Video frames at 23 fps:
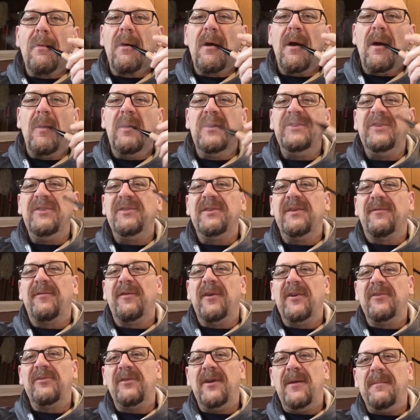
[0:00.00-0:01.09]
always used to
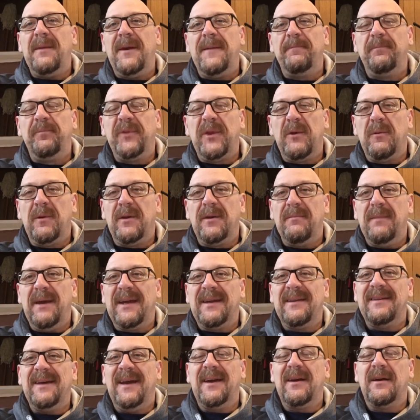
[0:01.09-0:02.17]
frustrate me. You want to make a
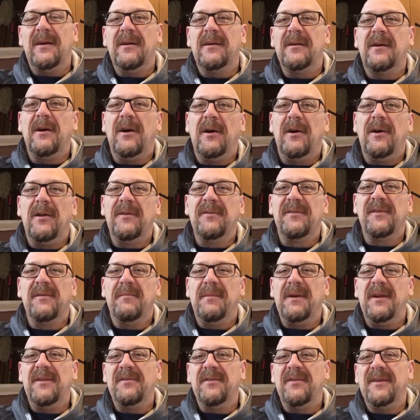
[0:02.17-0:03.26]
daggone call and
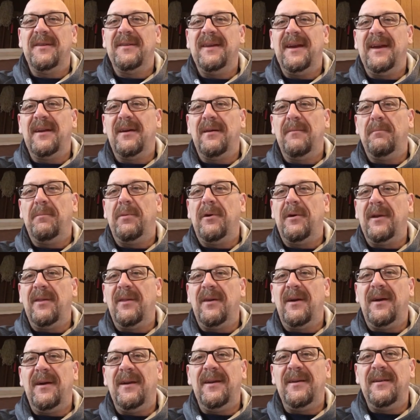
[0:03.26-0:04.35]
somebody's on the daggone party
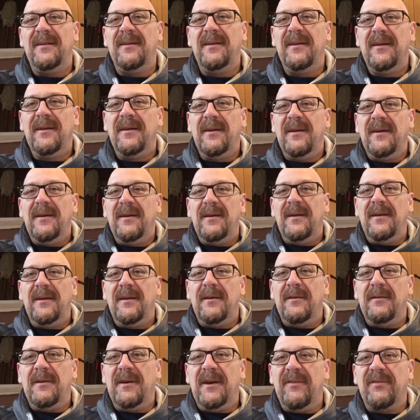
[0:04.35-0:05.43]
line and you
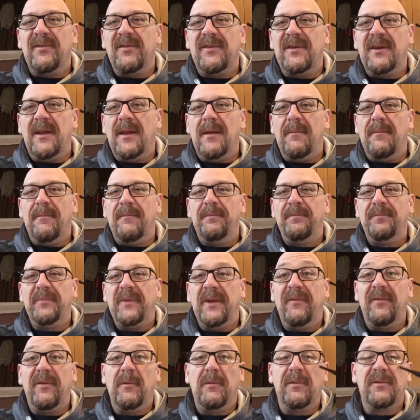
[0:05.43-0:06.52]
know, you'd have to tell them
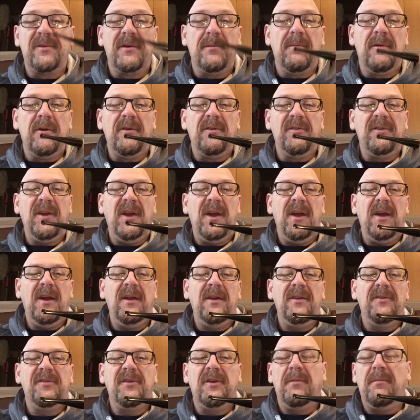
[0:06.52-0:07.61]
if it was an emergency, hey,
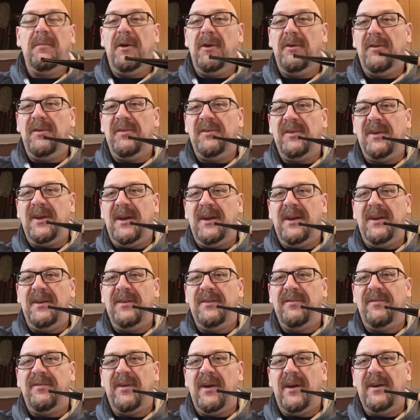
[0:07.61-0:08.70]
it's an emergency. I need
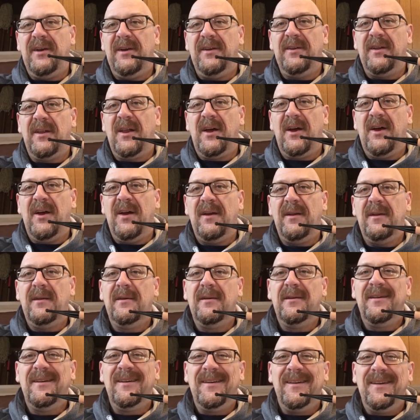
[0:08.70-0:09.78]
the, I need the line.
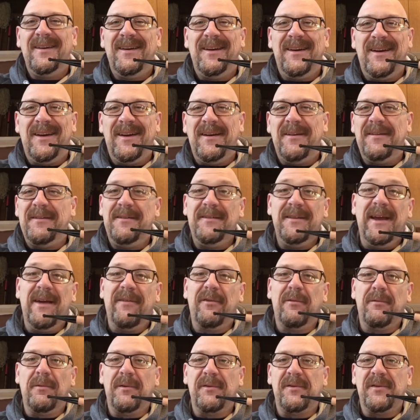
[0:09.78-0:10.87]
Uh,
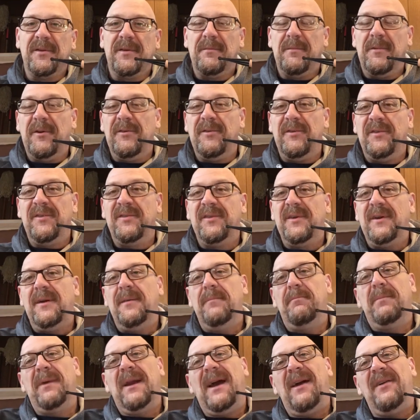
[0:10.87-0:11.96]
never was an emergency,
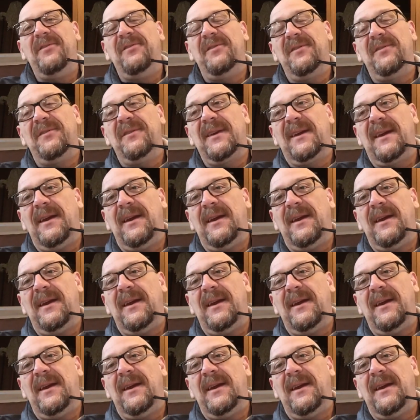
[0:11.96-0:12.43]
but I was just a